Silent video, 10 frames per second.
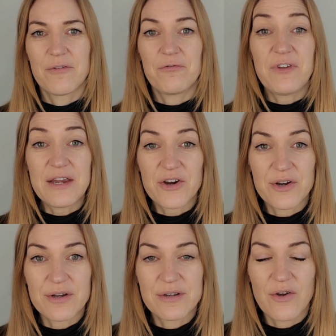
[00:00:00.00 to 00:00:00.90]

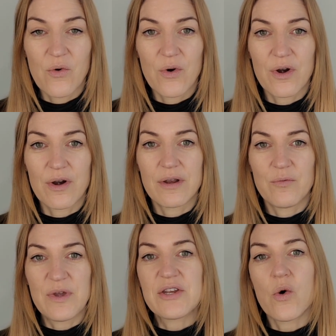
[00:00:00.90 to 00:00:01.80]
feared, or
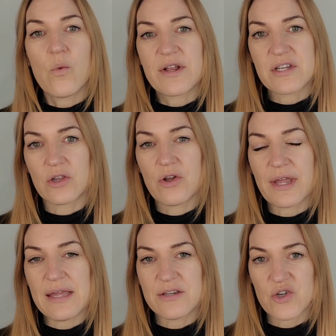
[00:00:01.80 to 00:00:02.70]
we don't want to
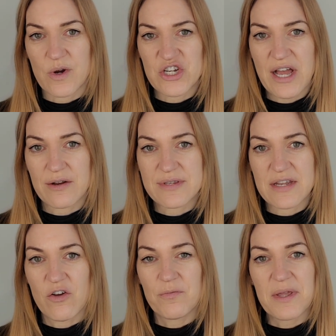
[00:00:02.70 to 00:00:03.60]
look into our shadow
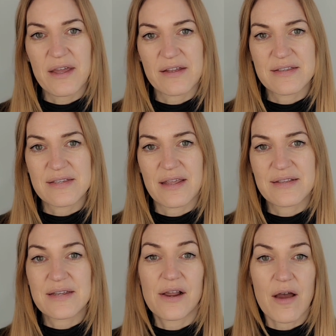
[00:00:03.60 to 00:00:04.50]
self because
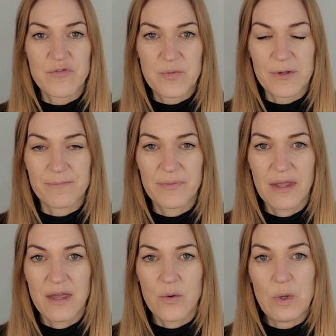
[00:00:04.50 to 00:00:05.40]
it's uncomfortable.
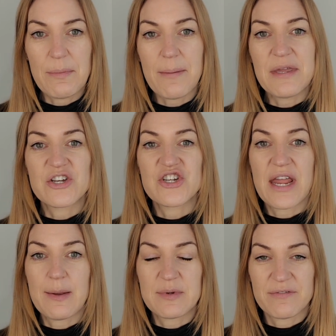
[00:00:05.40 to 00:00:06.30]
We may be
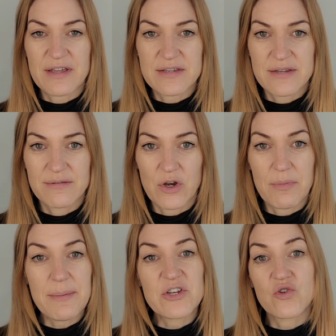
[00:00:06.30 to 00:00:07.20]
ashamed of it. There
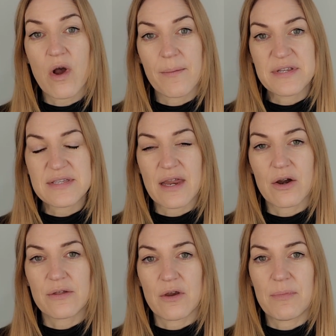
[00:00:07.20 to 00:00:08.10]
may be traumas
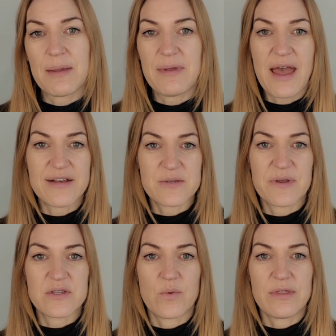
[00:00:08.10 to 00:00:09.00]
there. There may be
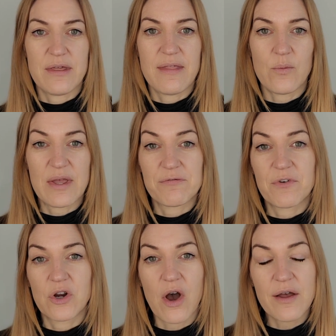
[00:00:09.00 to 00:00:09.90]
aspects within that we have
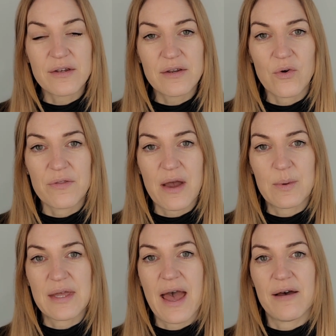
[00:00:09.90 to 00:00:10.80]
forgotten or that
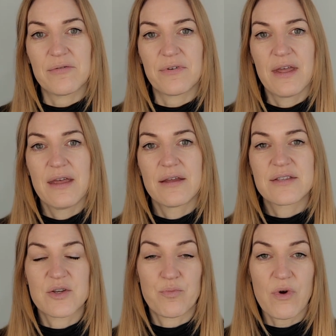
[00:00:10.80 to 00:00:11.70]
we have
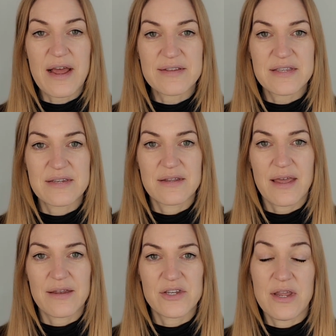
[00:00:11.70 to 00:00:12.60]
suppressed
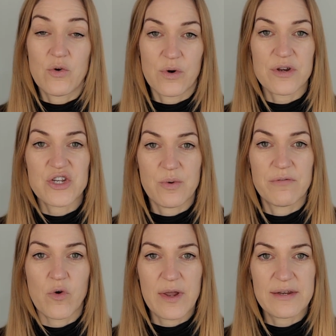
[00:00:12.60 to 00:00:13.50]
in order to
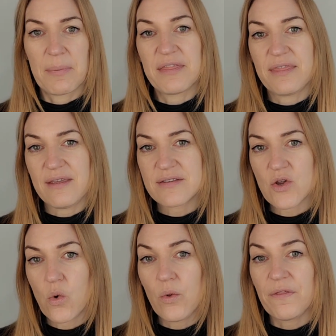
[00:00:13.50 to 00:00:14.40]
avoid. But these
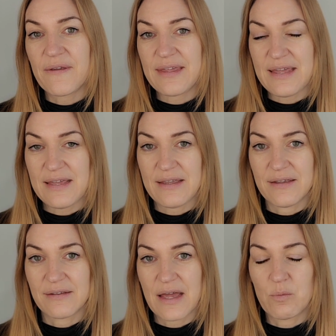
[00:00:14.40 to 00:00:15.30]
hold the
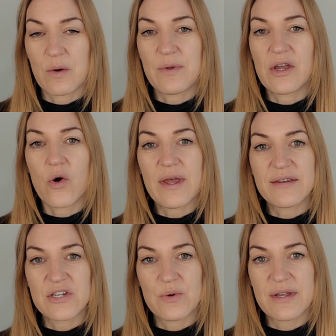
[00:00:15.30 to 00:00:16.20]
key, and when we go
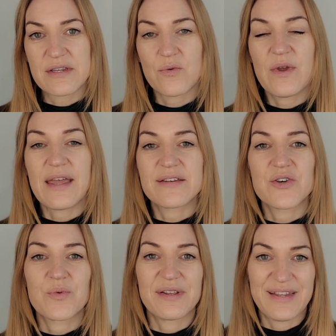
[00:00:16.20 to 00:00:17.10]
into it, we get to
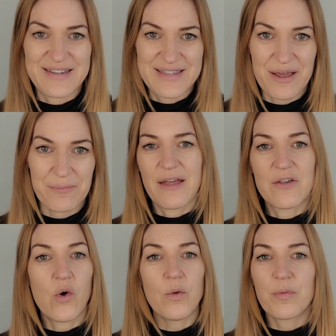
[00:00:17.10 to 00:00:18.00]
release them. And the
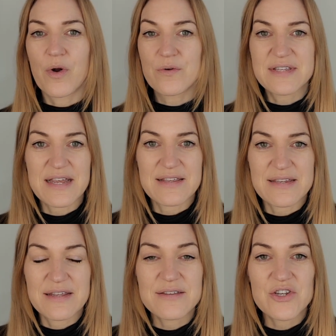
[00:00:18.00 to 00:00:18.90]
whole process
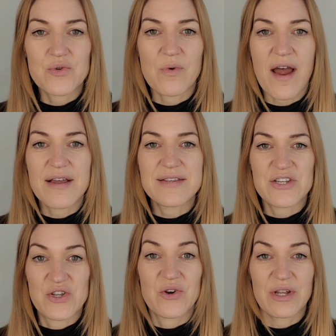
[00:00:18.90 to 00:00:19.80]
is to rise
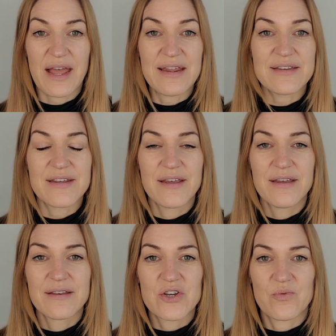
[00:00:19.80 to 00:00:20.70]
to your light,
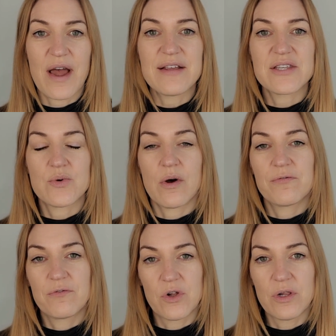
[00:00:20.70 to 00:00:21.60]
to rise to a
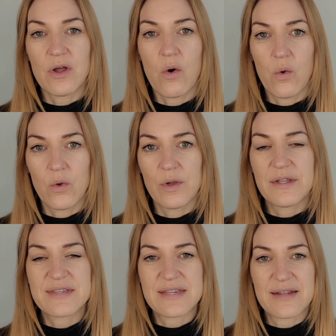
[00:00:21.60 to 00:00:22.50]
full, whole
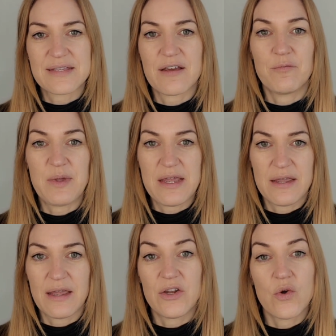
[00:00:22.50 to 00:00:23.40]
sense of
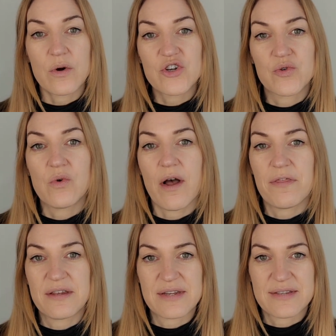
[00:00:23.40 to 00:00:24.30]
being in your true
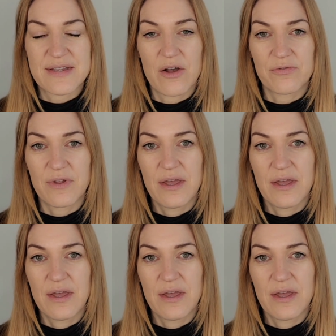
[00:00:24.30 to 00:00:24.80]
authentic self.